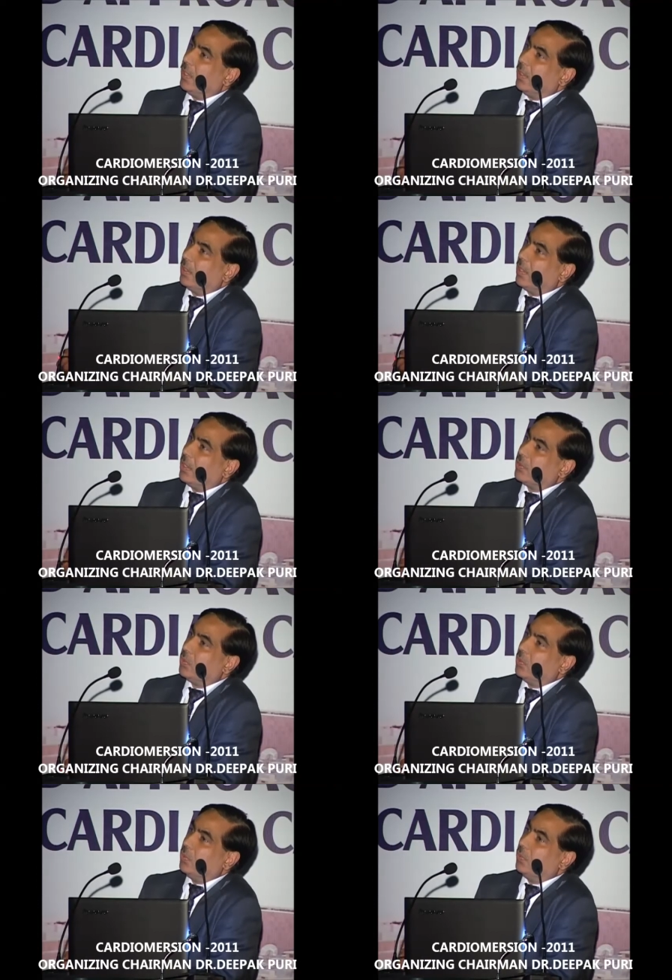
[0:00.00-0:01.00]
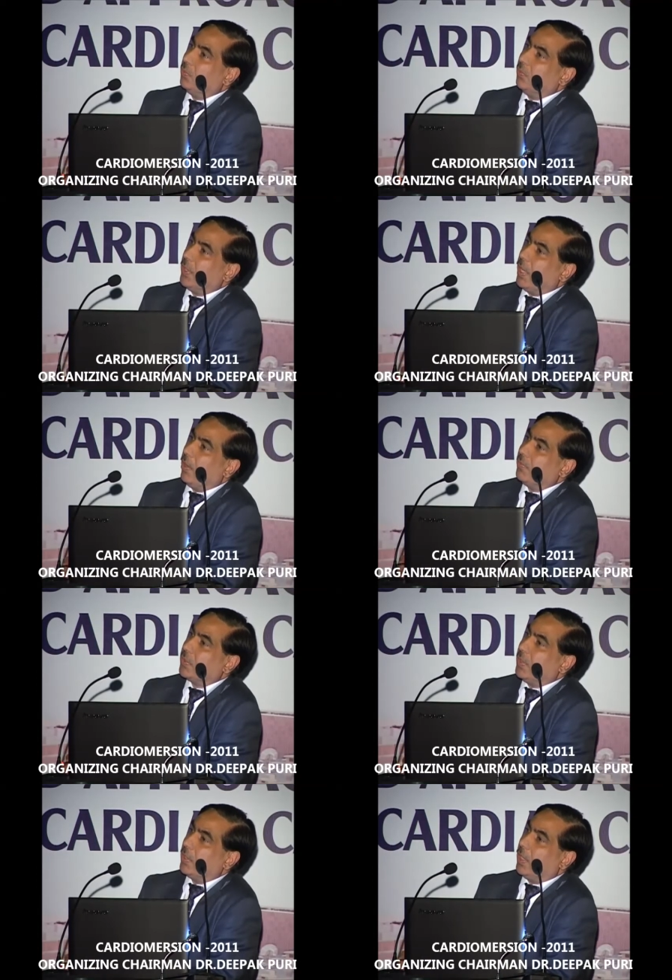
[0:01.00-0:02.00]
In class 2, we have
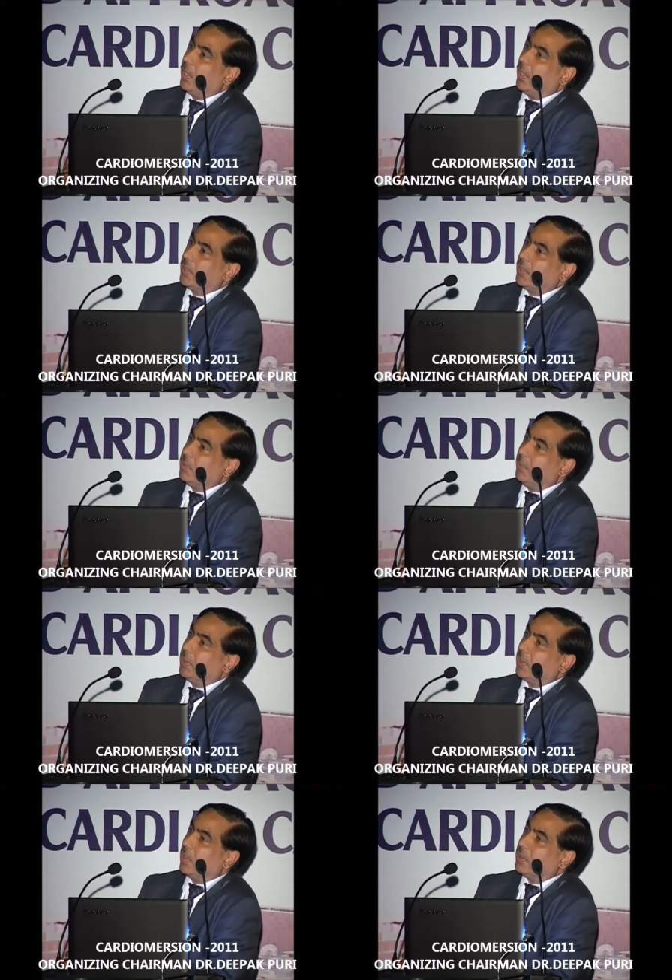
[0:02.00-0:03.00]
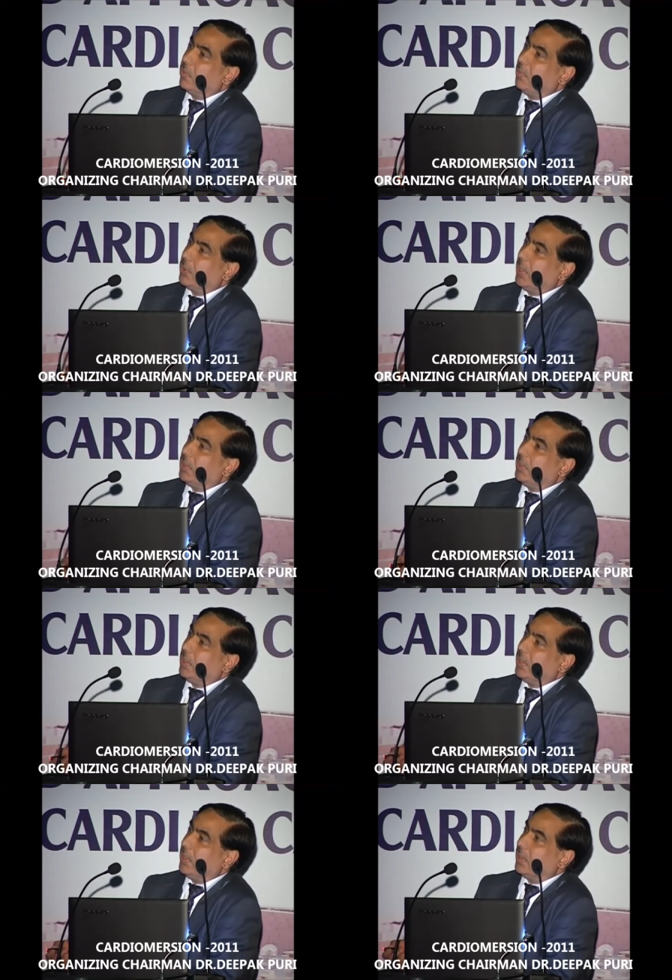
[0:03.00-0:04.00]
sudden cardiac death as a major cause of
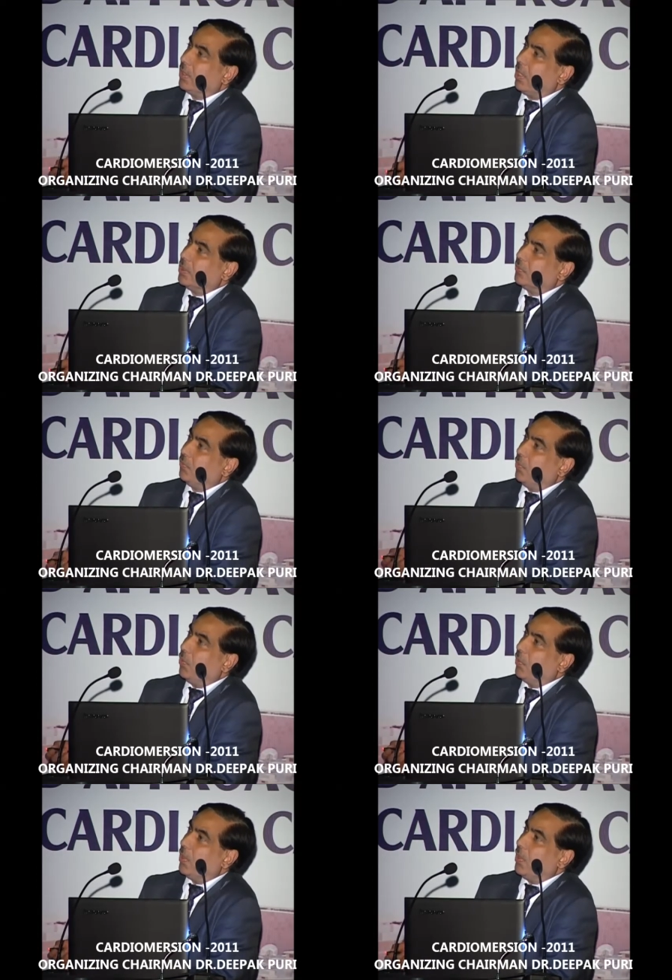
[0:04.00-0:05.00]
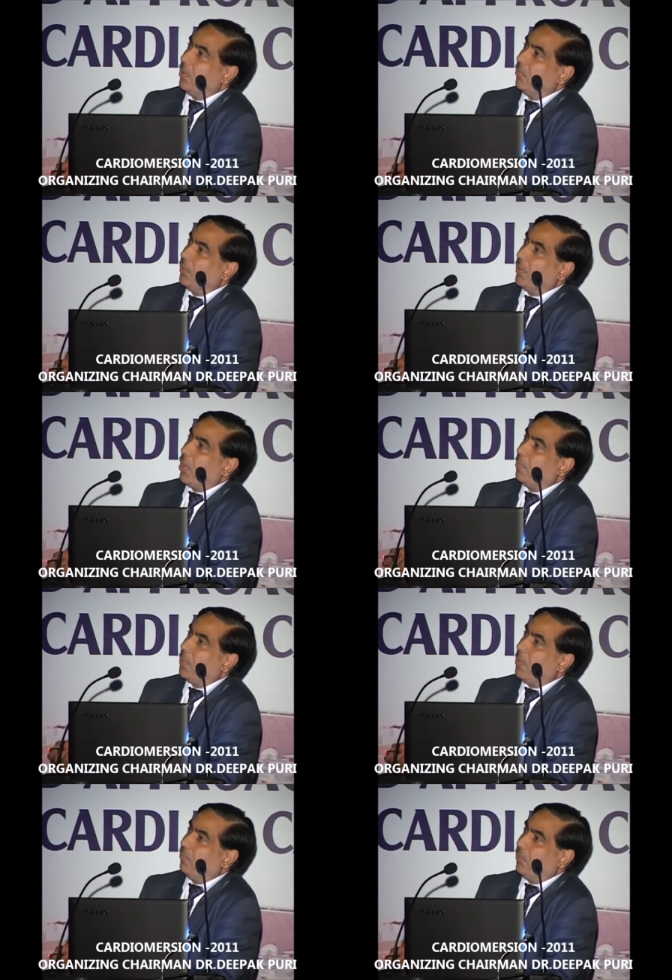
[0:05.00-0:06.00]
mortality. In class 4, we have
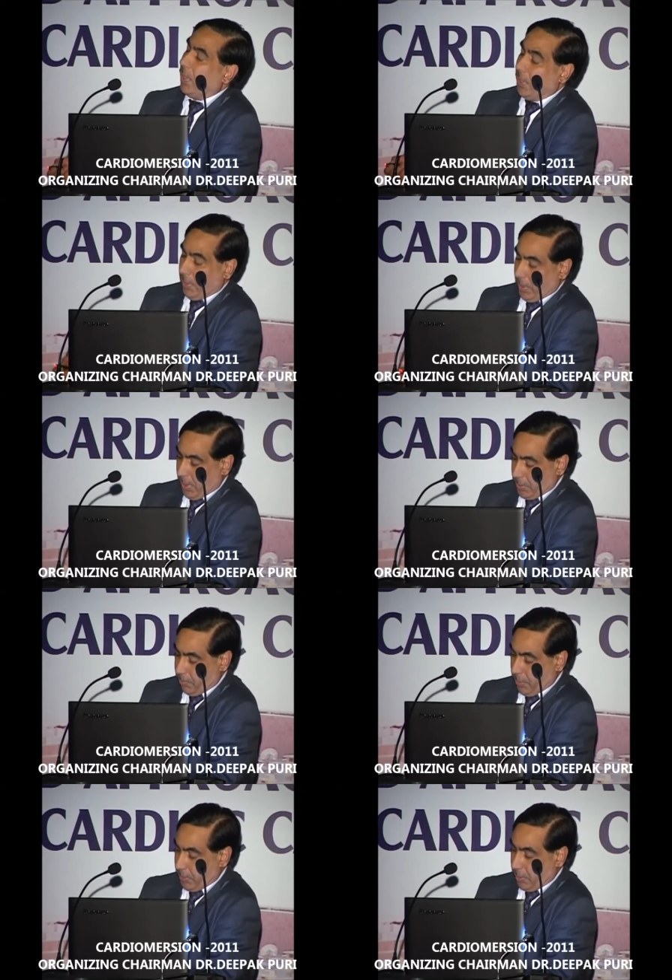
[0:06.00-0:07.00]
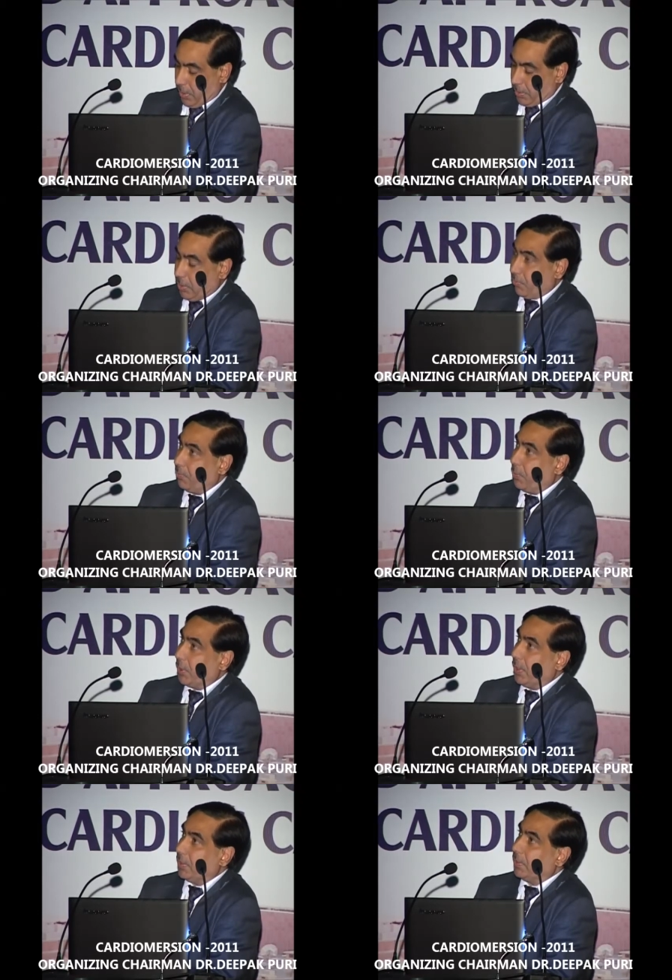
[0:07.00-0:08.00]
pump failure as a major cause of
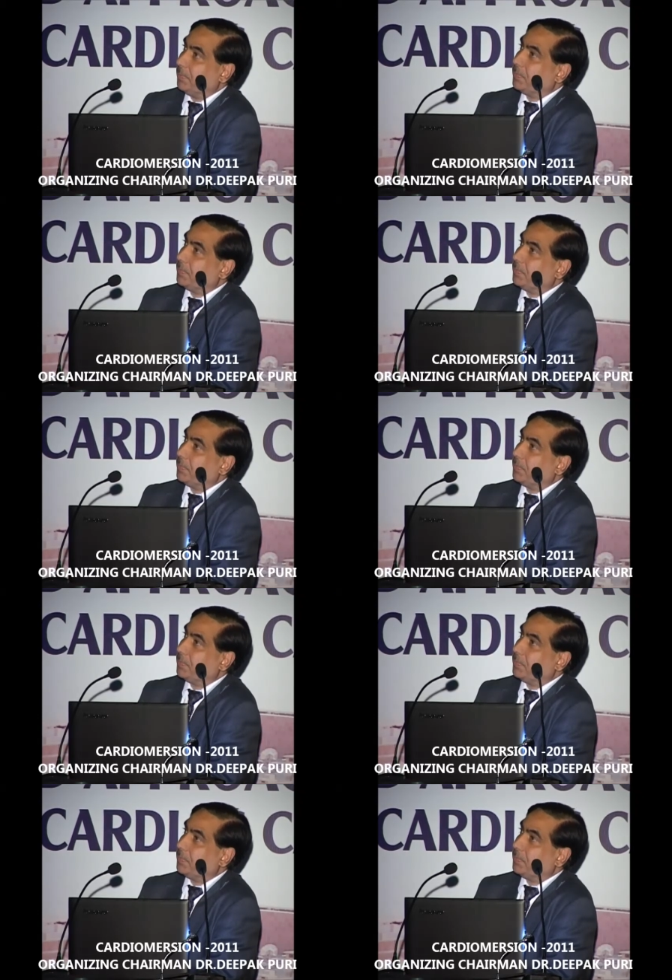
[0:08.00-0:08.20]
mortality.